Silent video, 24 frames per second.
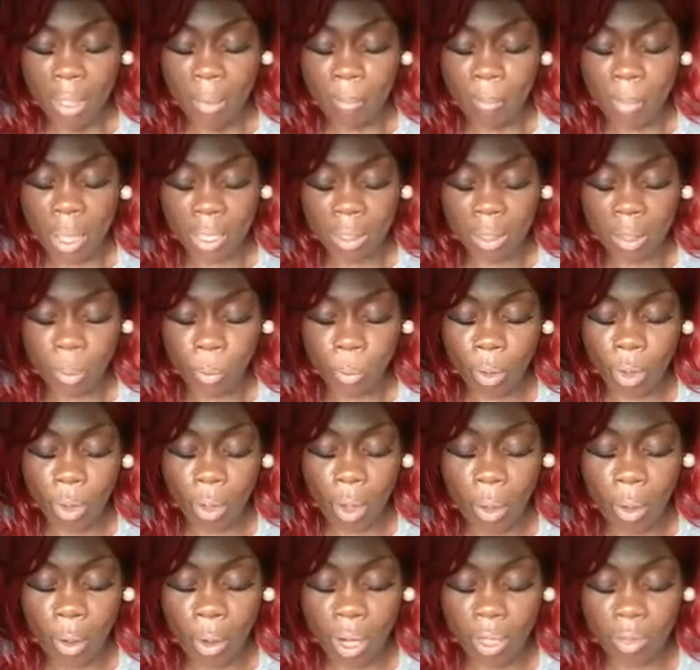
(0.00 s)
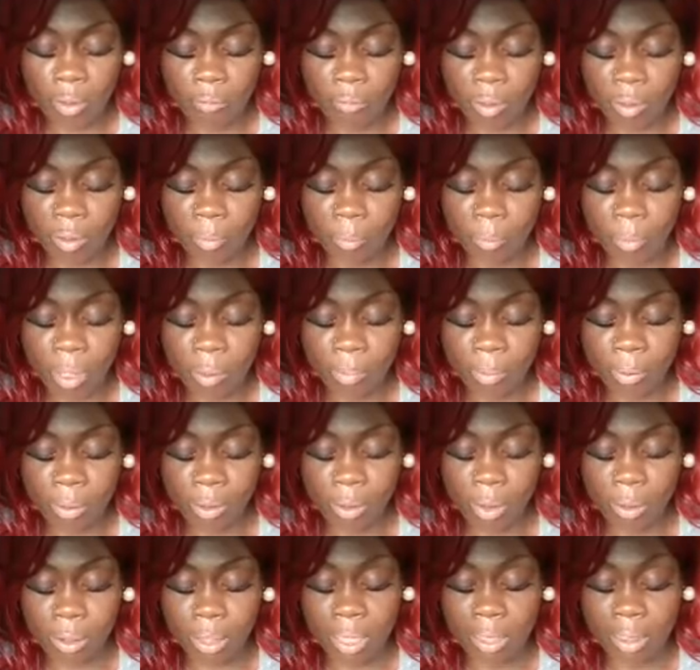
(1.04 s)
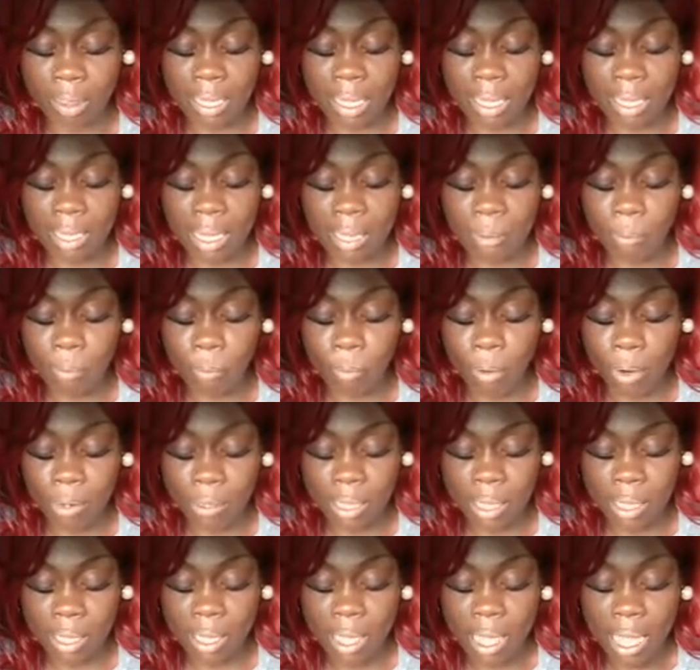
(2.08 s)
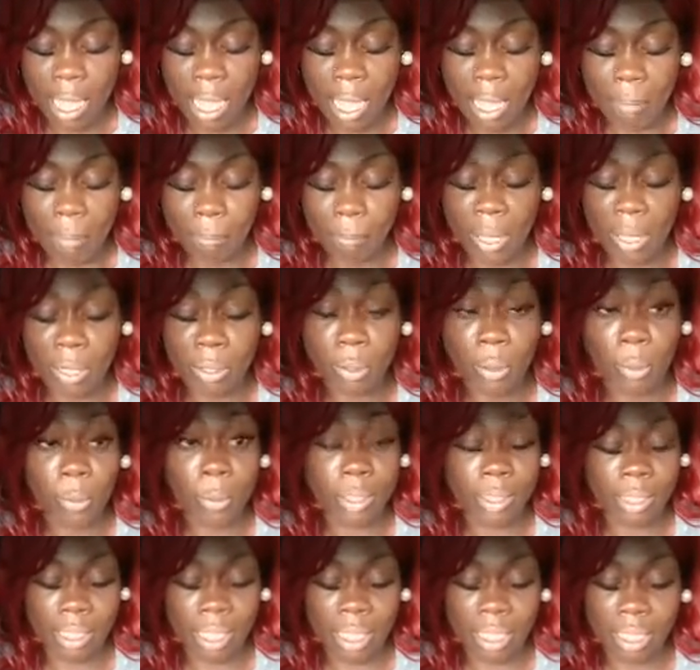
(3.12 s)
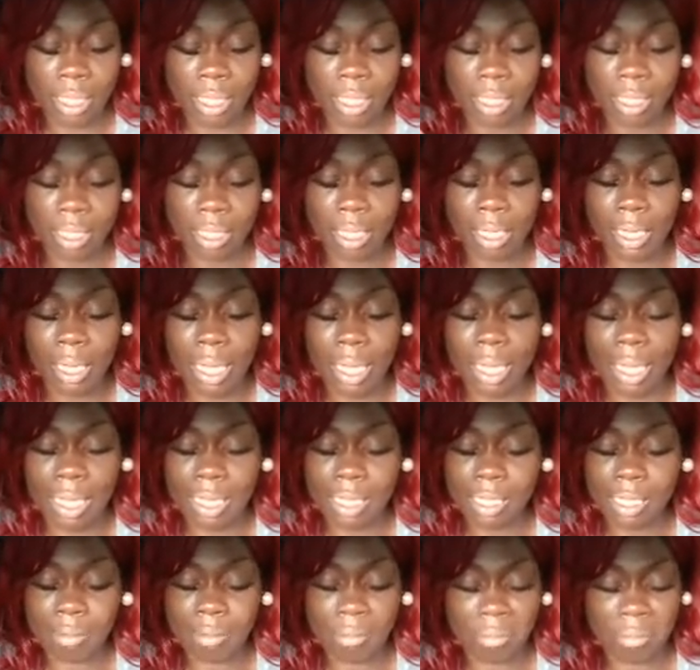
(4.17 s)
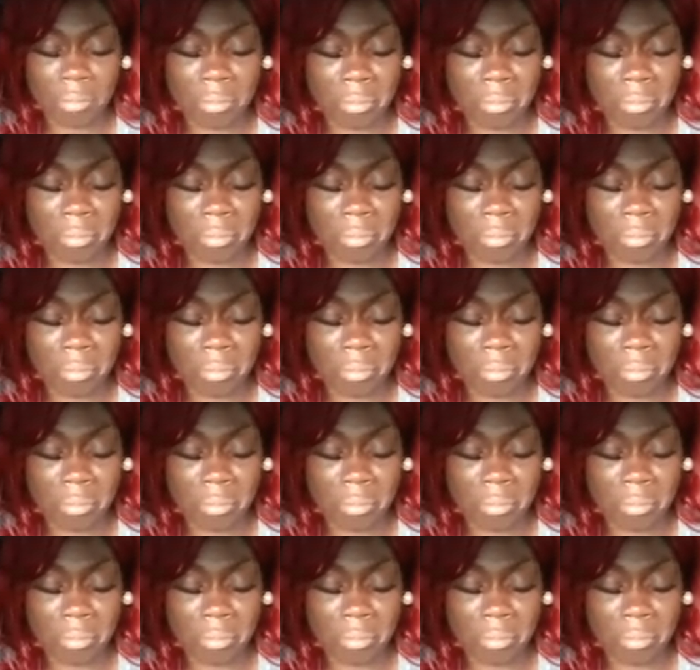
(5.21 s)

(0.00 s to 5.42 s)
Make the work harder for the people so that they keep working and pay no attention to the lies."